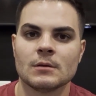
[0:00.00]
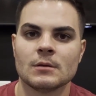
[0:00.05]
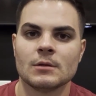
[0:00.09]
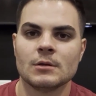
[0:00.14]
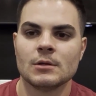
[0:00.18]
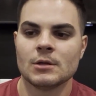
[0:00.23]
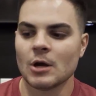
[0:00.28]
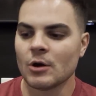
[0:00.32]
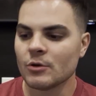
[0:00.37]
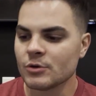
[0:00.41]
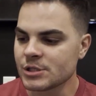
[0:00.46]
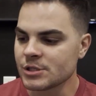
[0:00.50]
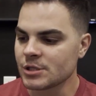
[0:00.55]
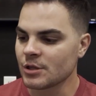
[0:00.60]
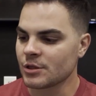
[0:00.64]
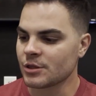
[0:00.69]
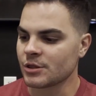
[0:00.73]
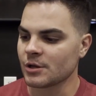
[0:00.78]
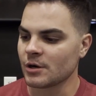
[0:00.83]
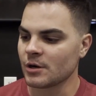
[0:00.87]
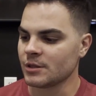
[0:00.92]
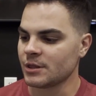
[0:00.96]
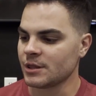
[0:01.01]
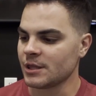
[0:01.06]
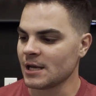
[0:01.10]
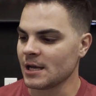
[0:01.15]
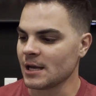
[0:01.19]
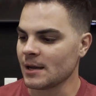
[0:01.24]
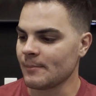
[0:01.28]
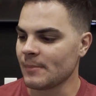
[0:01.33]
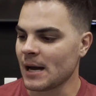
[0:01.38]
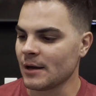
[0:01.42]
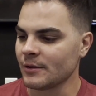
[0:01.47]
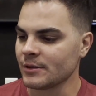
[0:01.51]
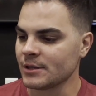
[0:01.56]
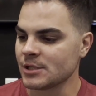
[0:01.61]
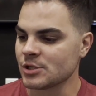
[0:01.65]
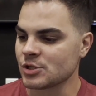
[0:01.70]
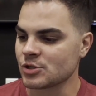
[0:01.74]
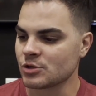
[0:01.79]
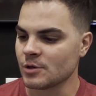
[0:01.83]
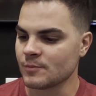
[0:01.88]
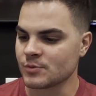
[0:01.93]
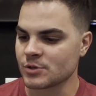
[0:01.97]
Notice the third thing about this
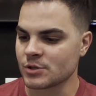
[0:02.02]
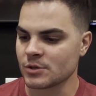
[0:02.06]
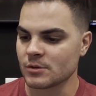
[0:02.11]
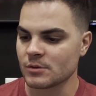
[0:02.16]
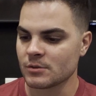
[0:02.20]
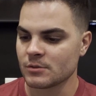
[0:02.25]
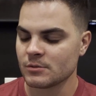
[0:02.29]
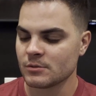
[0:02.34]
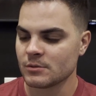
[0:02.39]
scripture